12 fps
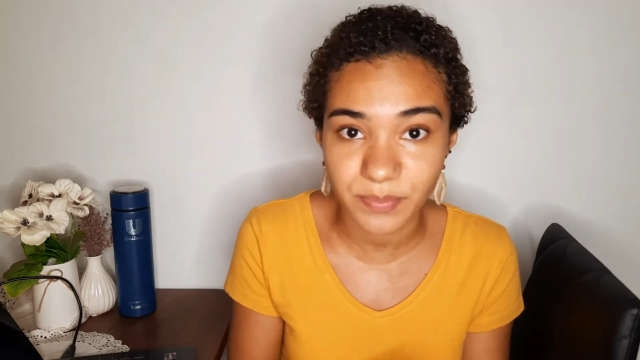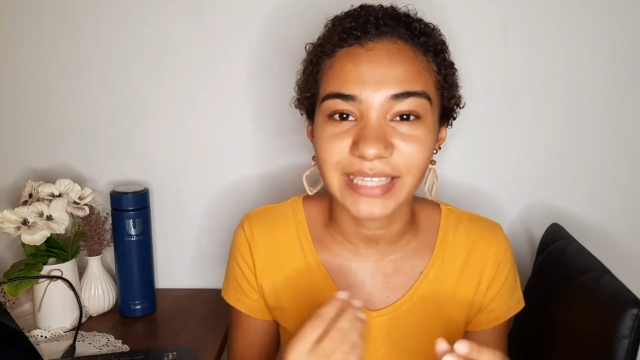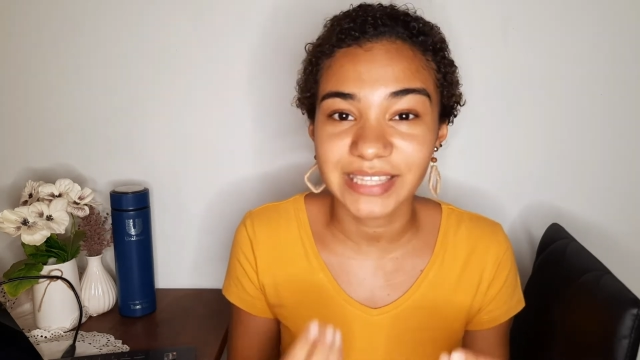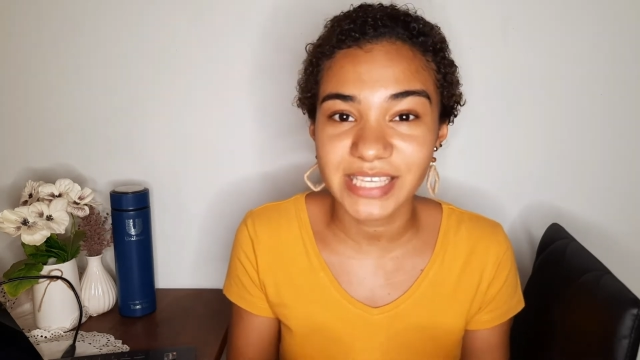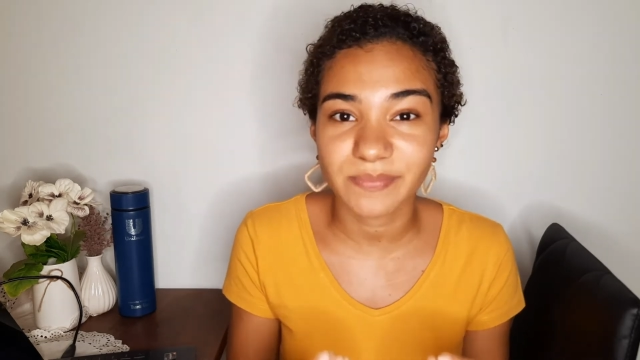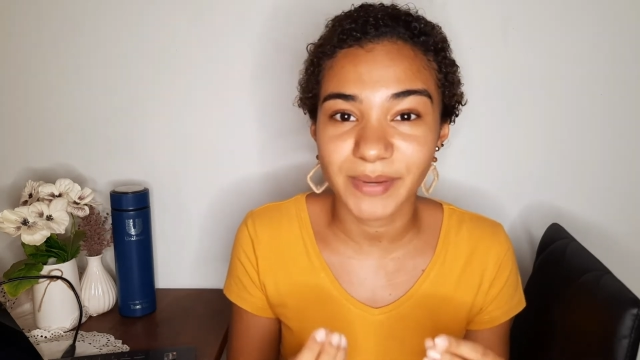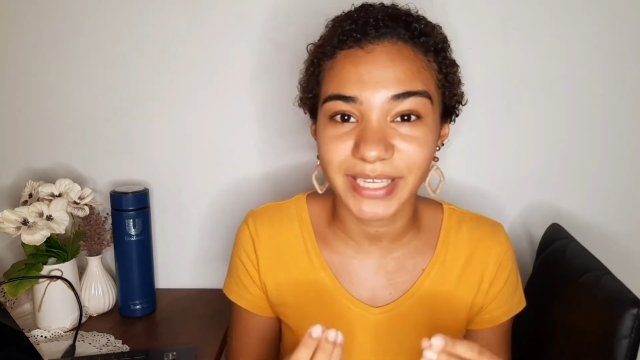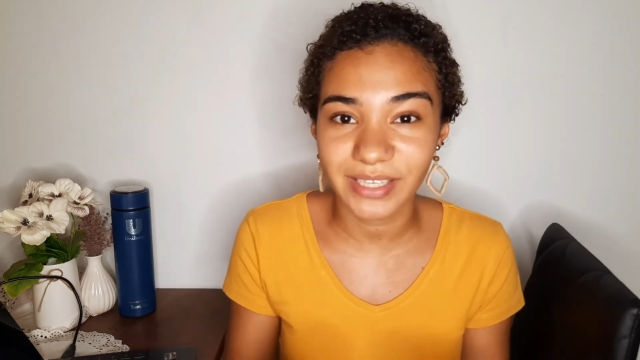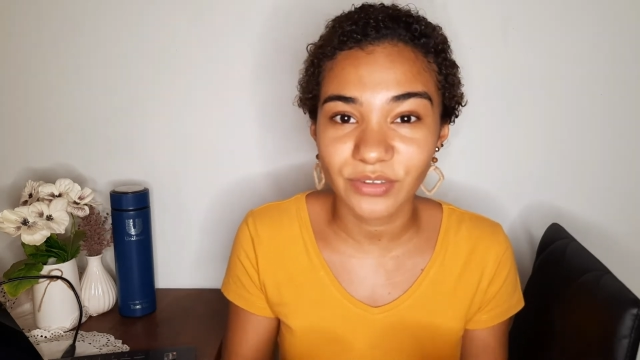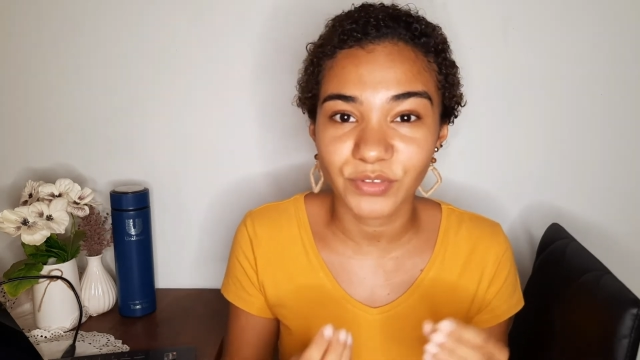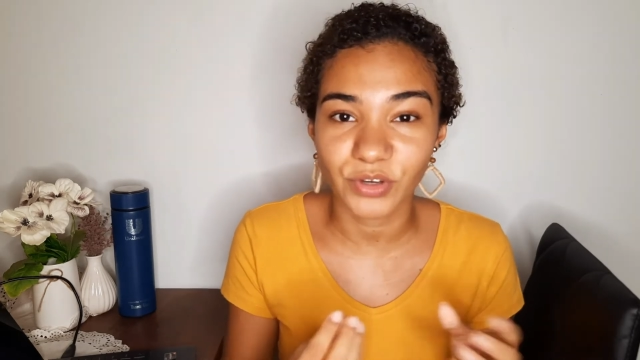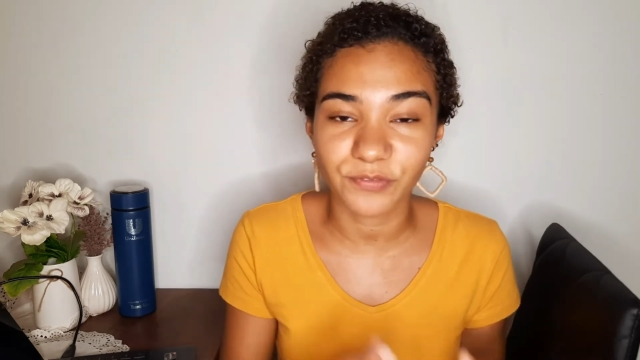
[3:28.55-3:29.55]
At least by the end
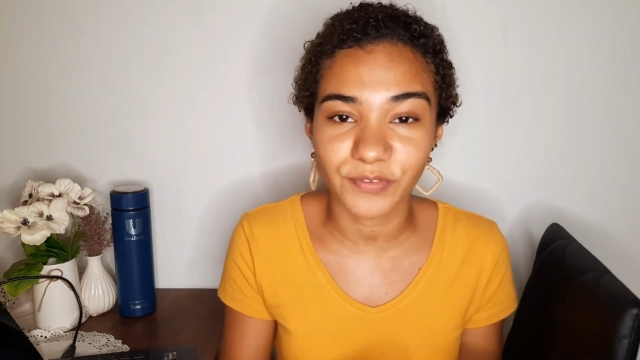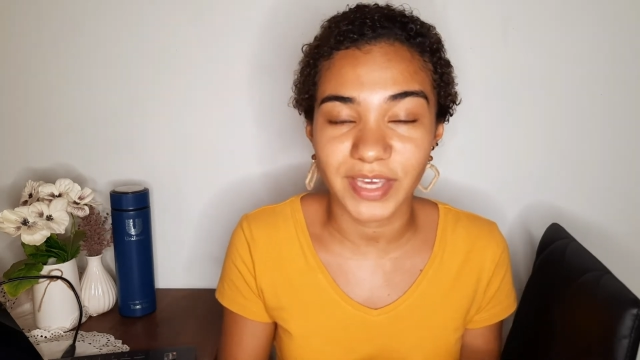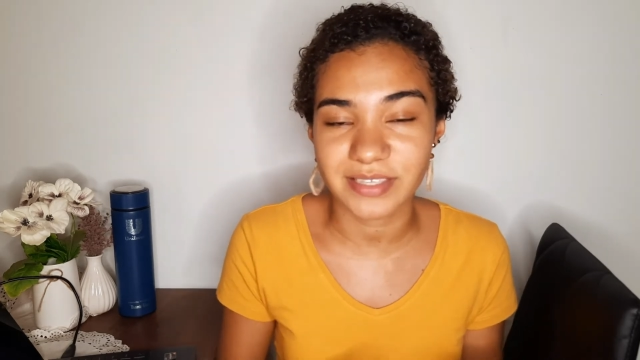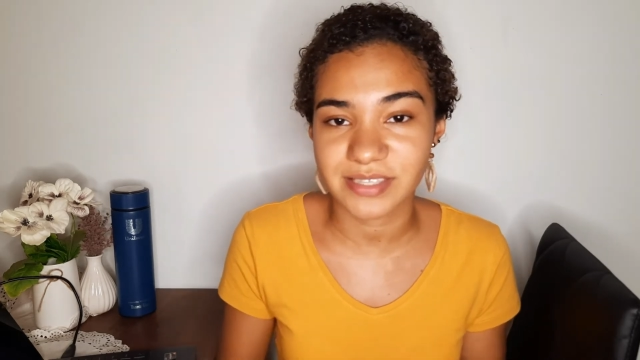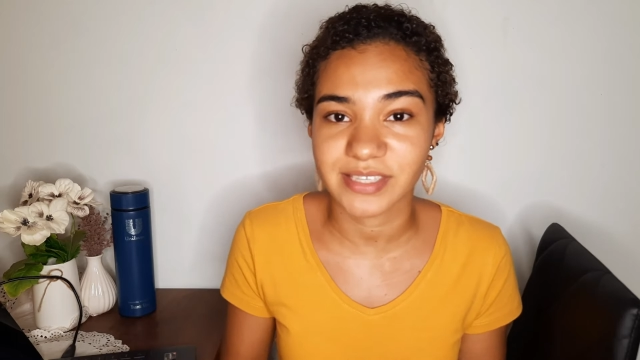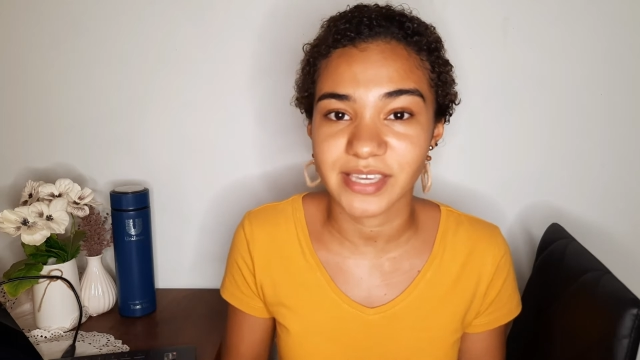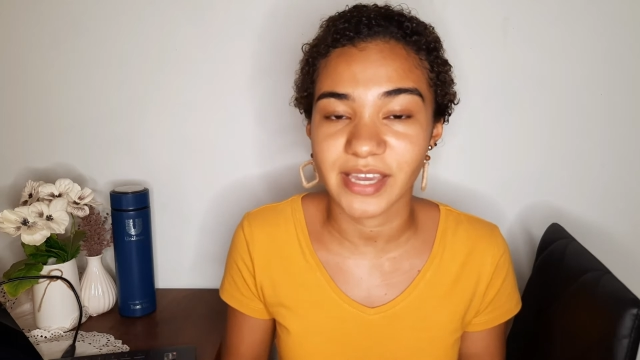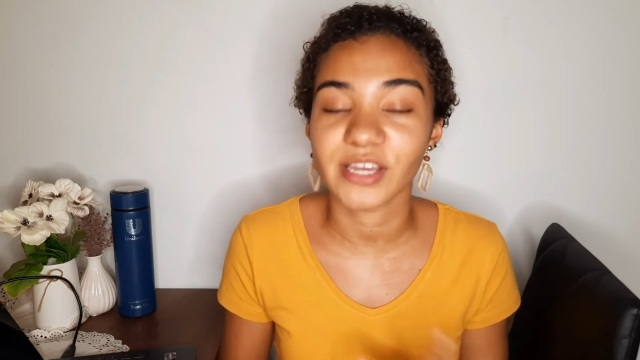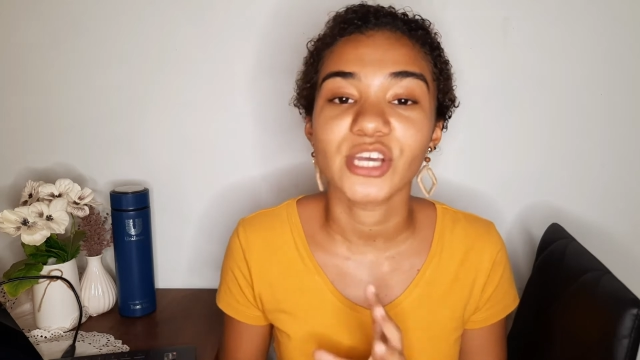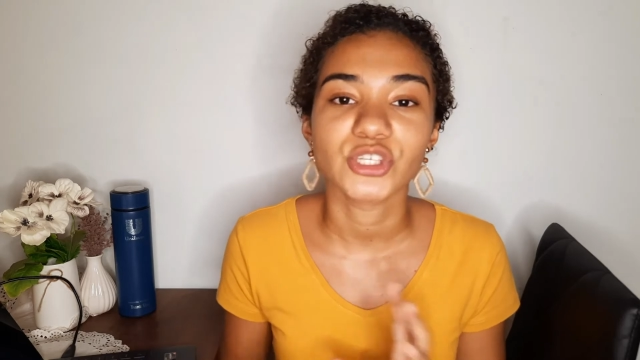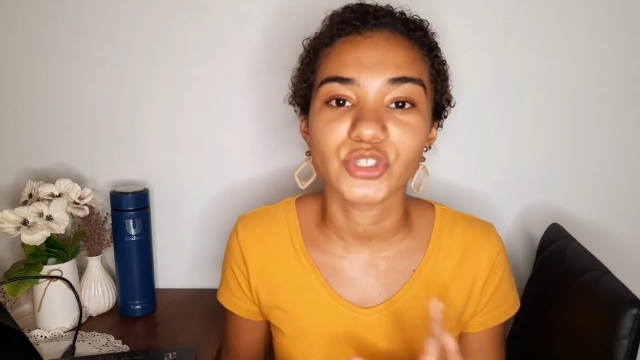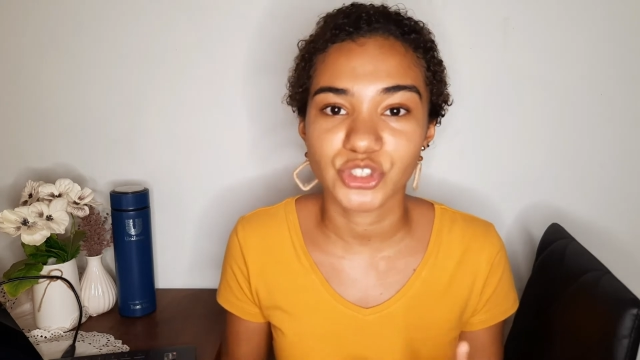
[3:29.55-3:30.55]
of your first
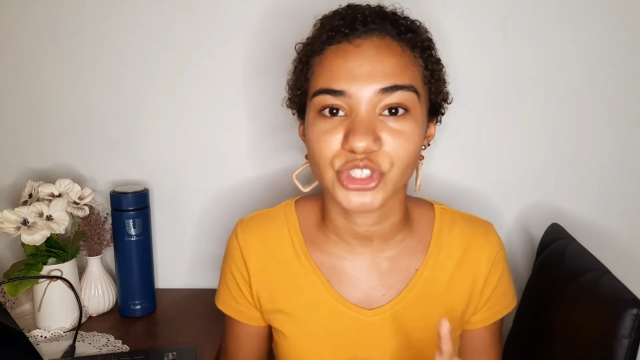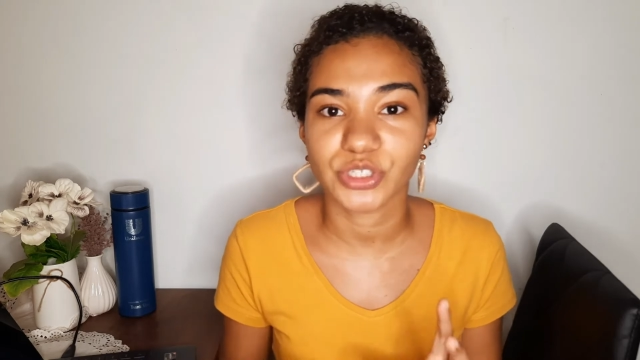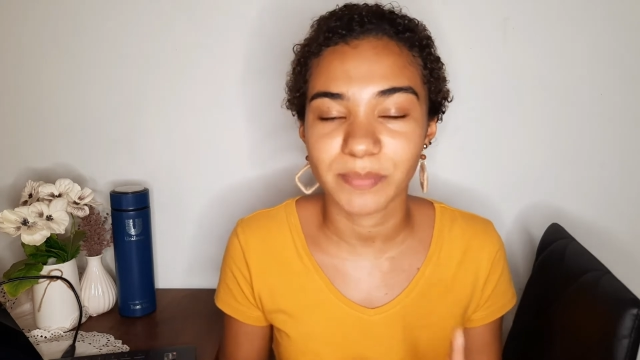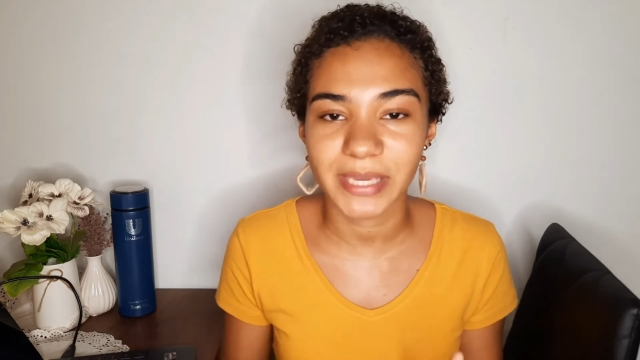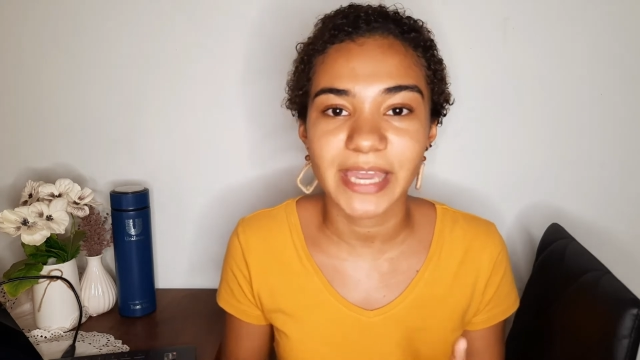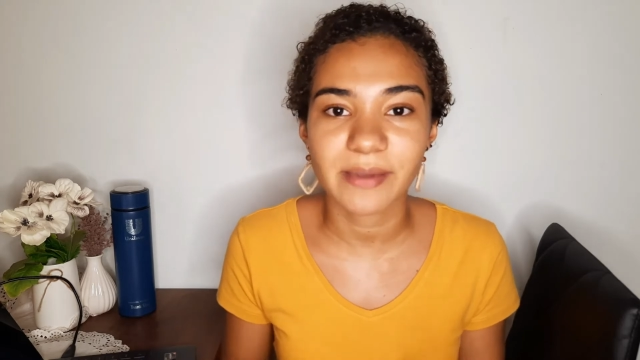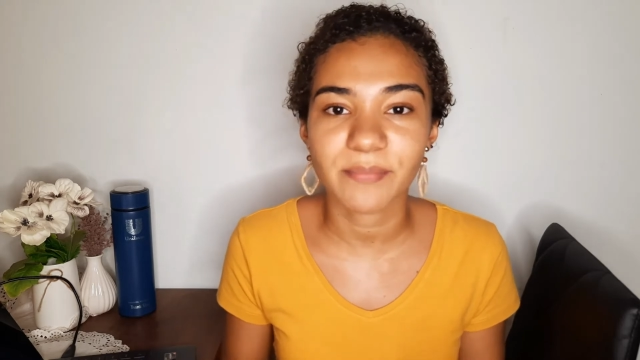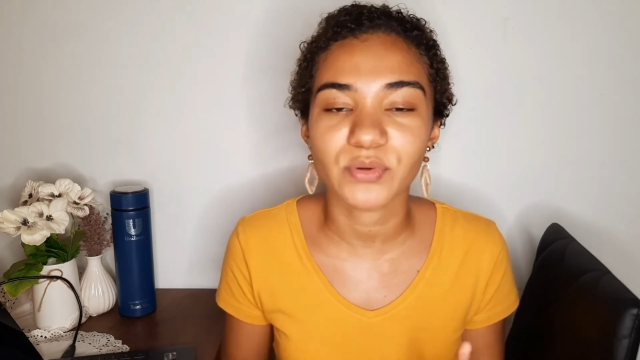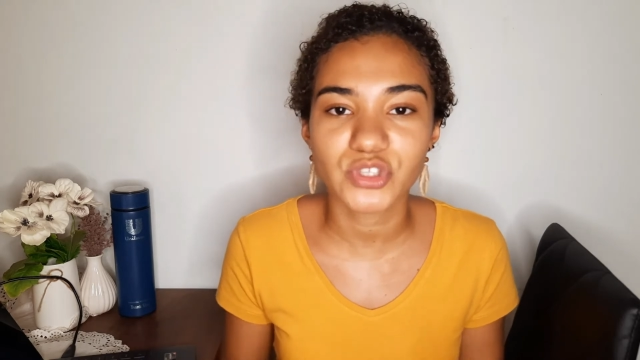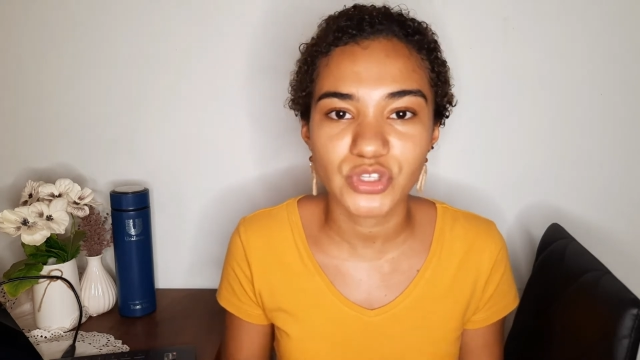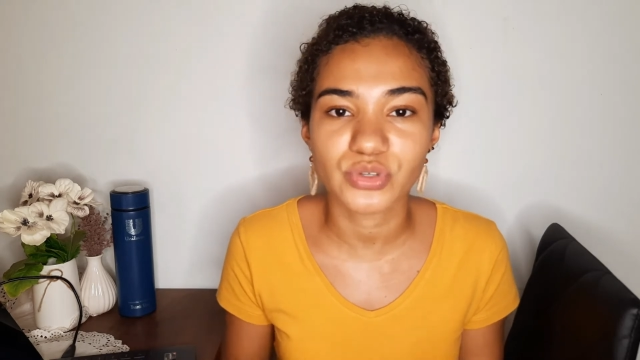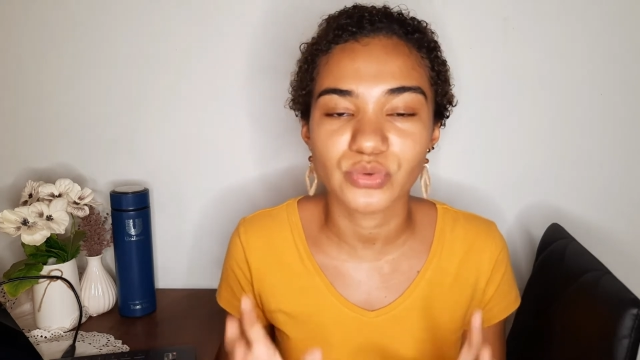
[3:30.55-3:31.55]
year, you should be able
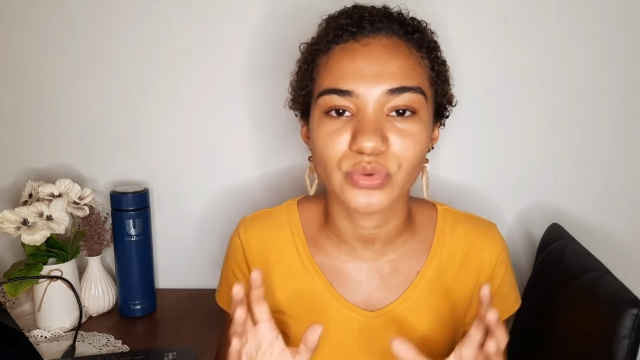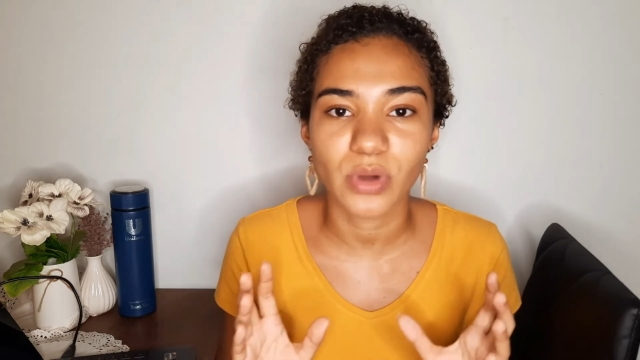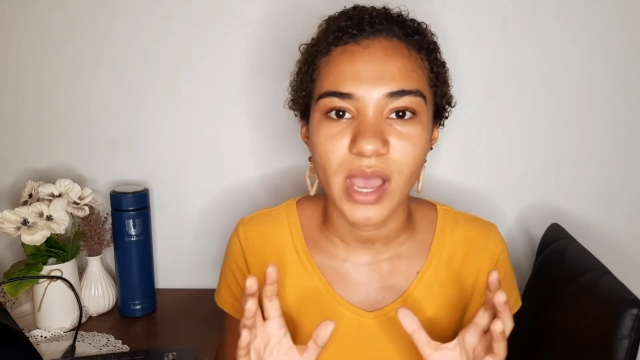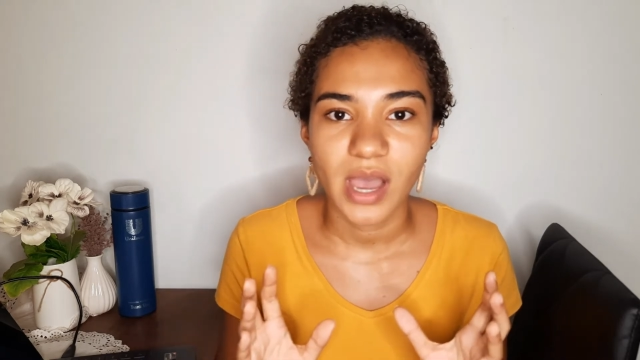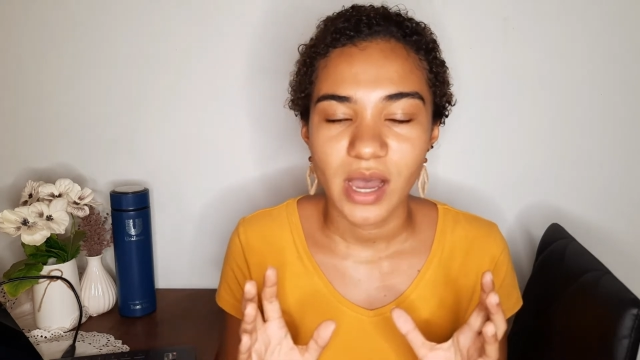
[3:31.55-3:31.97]
to